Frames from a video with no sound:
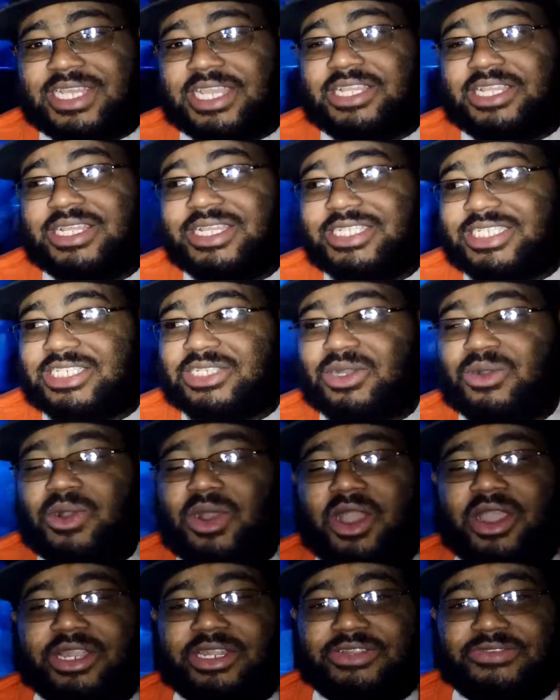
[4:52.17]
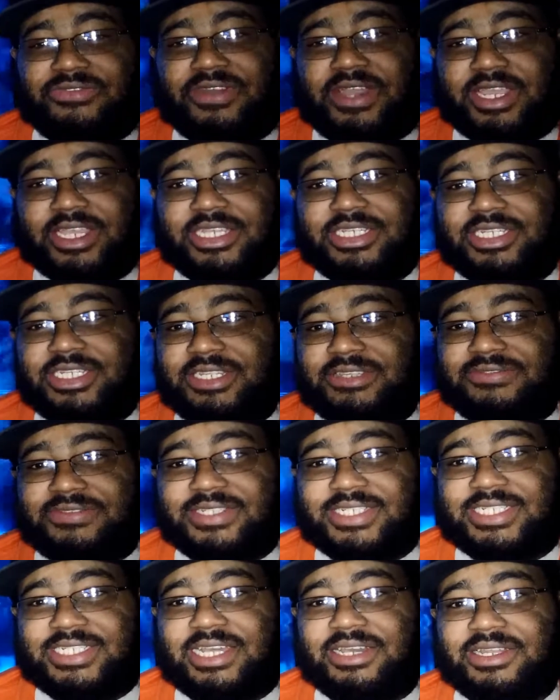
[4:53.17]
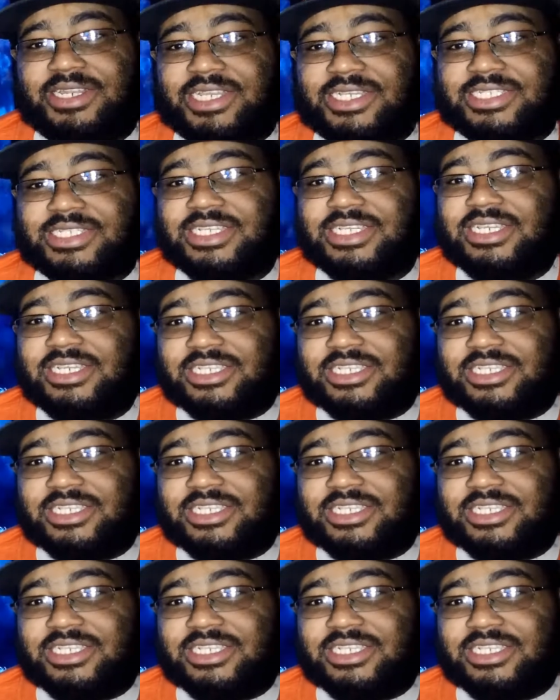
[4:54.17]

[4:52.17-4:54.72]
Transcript: Like, it's so hard to find good defense nowadays.